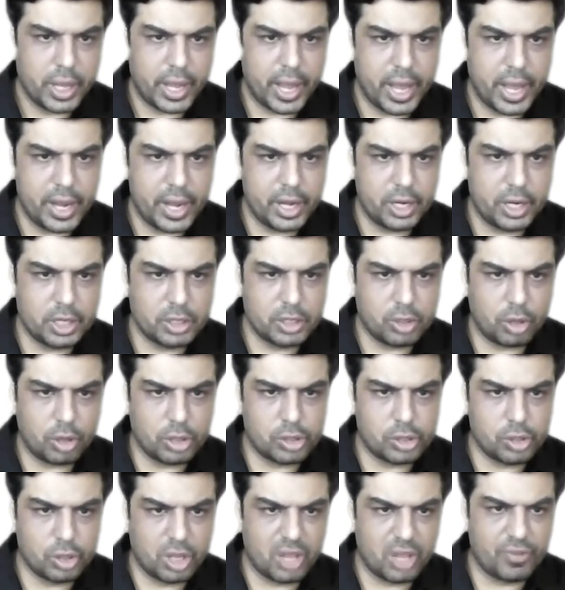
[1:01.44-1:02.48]
And it is
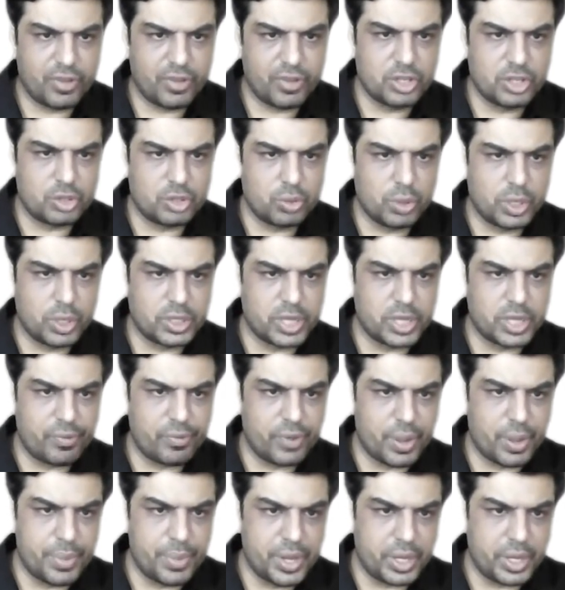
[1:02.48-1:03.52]
also given to us that we
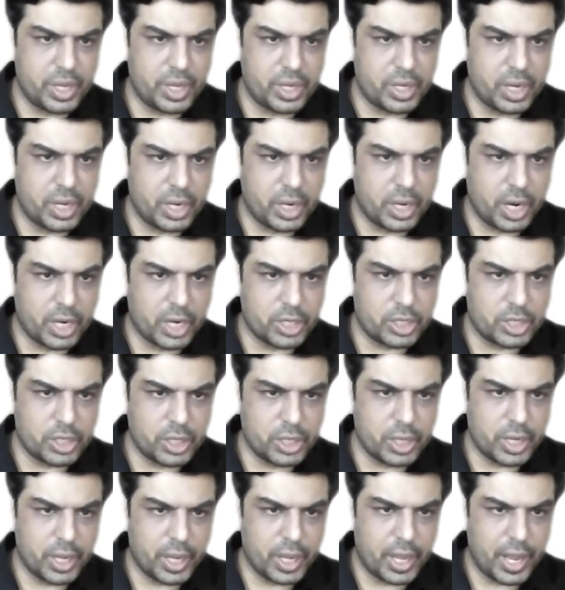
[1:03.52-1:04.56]
are making a cut
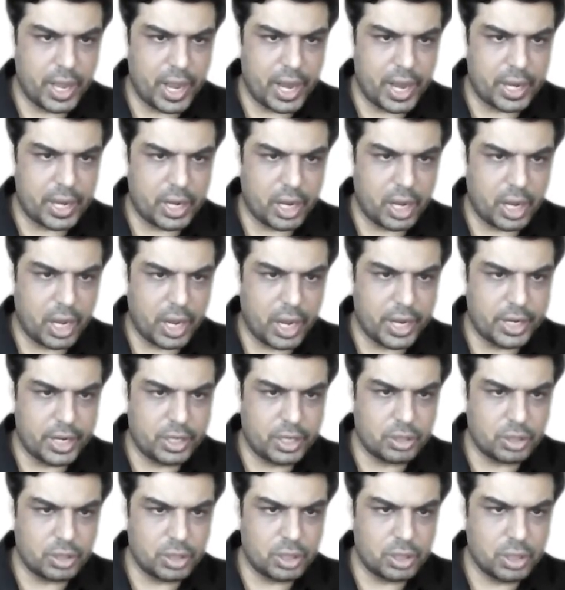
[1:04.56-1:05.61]
at a height
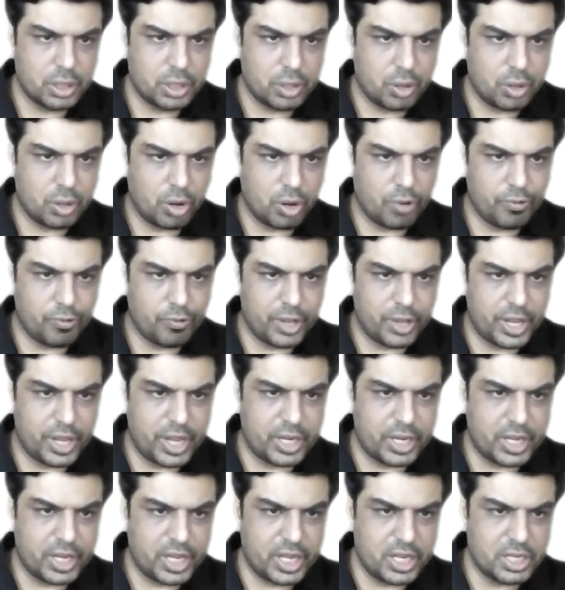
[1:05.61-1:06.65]
of
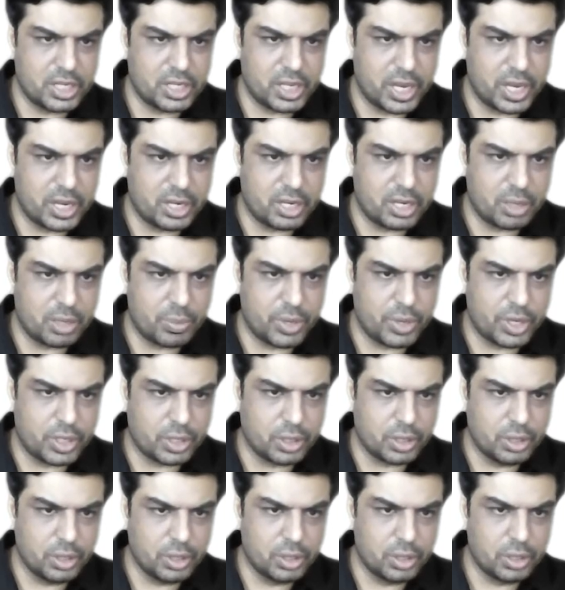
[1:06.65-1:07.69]
18
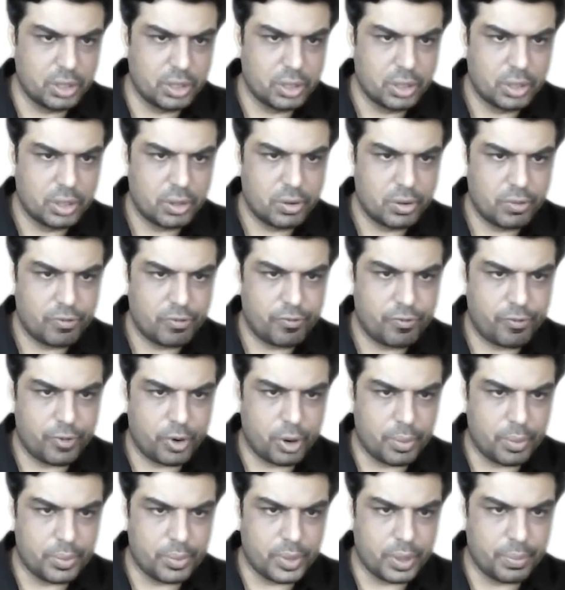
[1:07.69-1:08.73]
centimeter
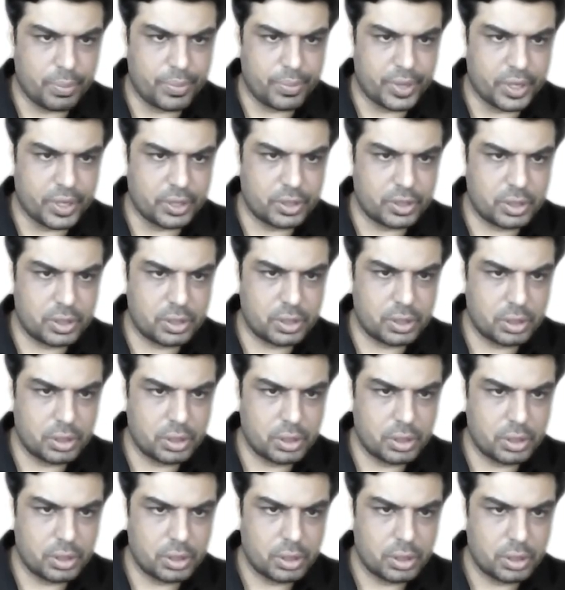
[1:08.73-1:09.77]
from the base,
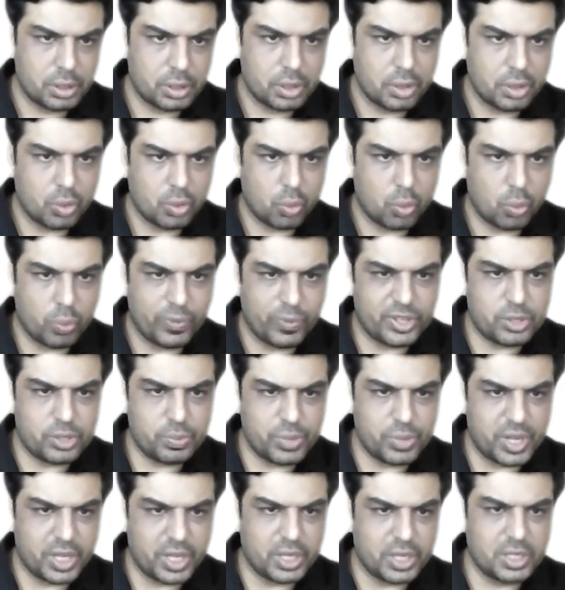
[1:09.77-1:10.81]
which
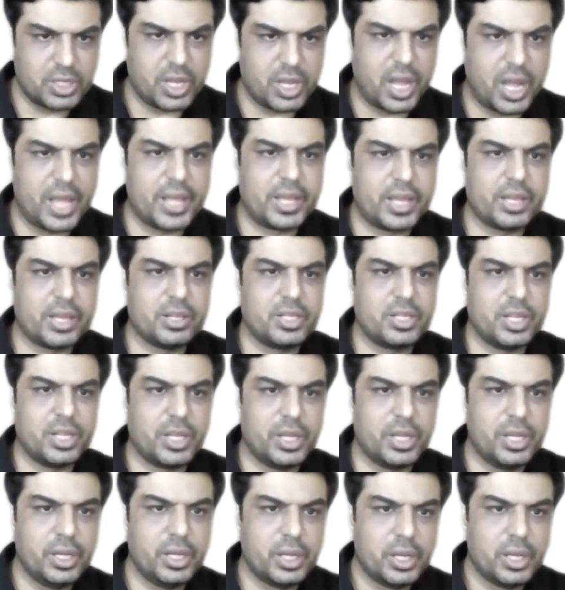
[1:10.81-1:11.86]
means I can
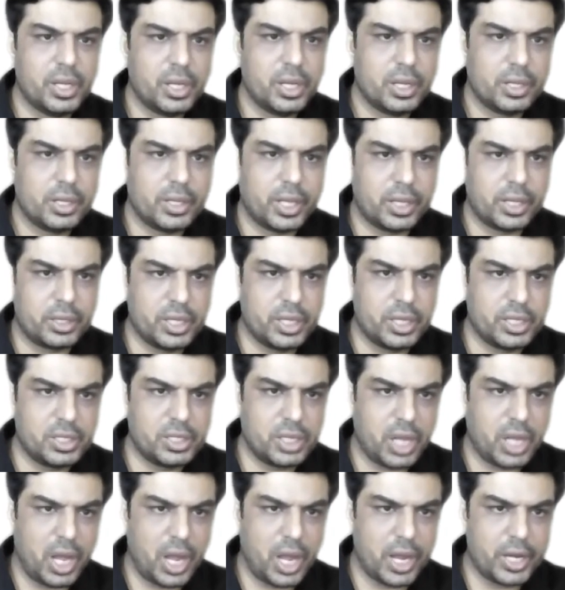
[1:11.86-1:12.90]
say that
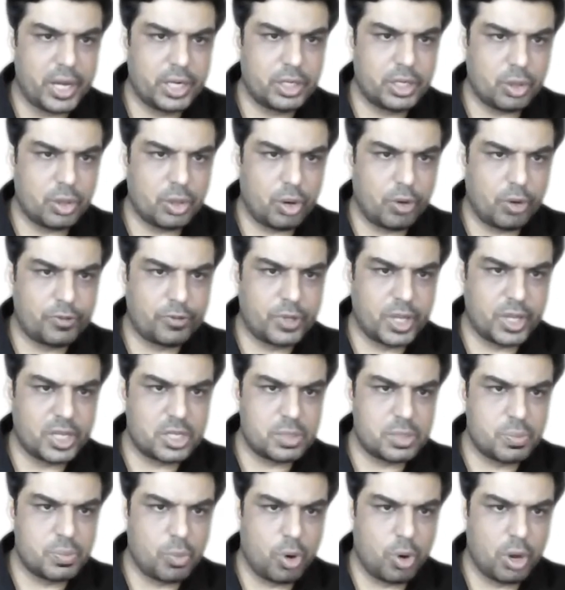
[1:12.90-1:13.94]
this height of the
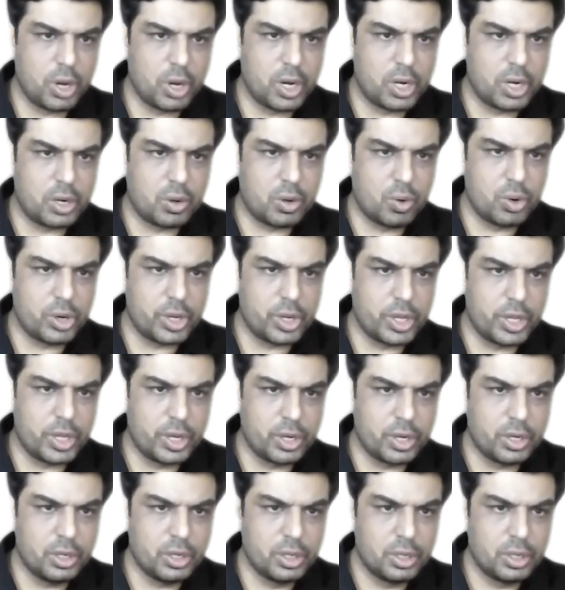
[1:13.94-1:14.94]
smaller cone here,